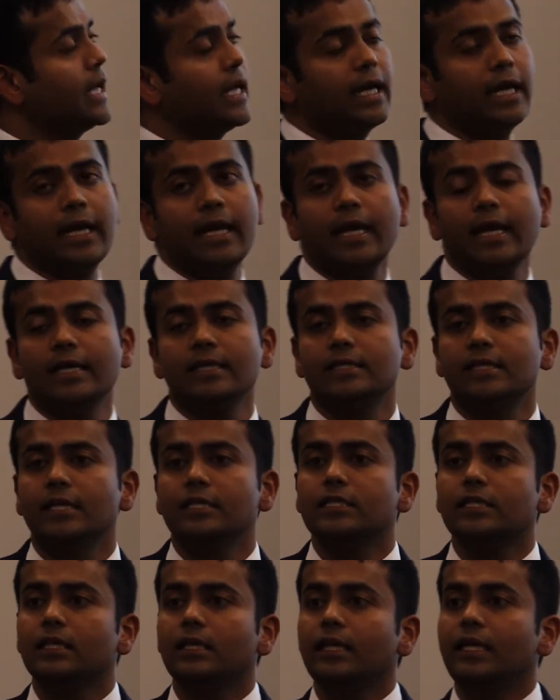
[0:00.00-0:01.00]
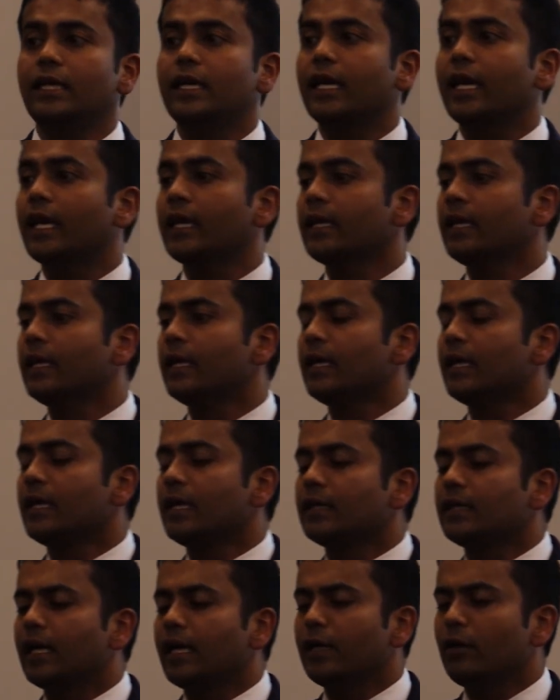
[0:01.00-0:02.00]
Essentially,
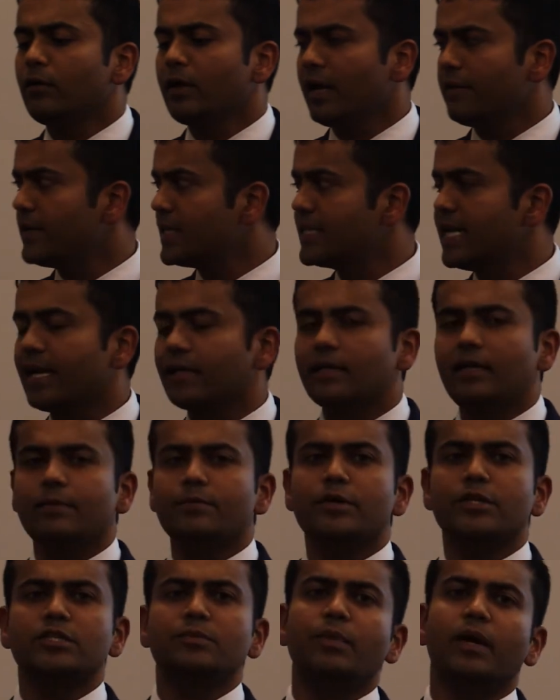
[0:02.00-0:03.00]
I don't have exact numbers,